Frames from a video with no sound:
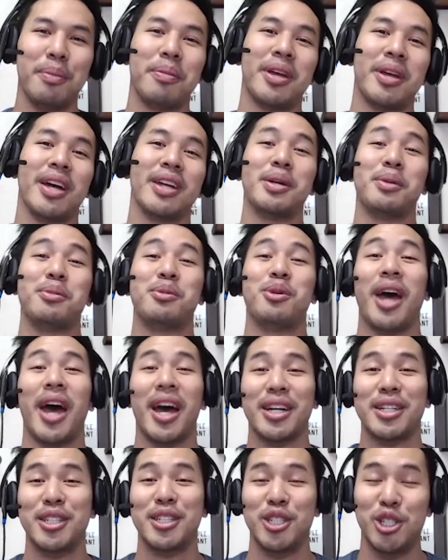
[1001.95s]
get them to
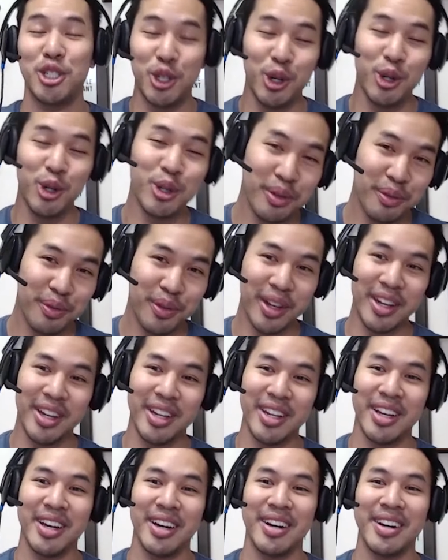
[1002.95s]
actually shoot the
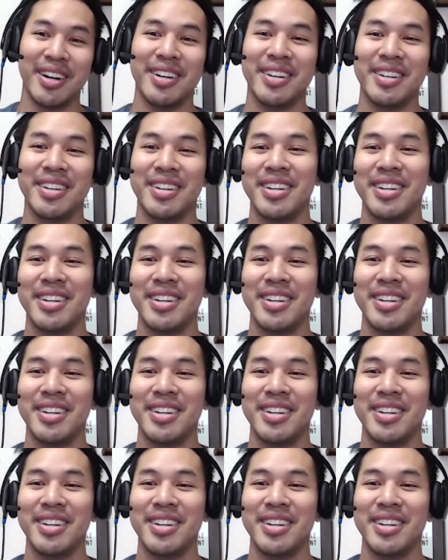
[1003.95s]
video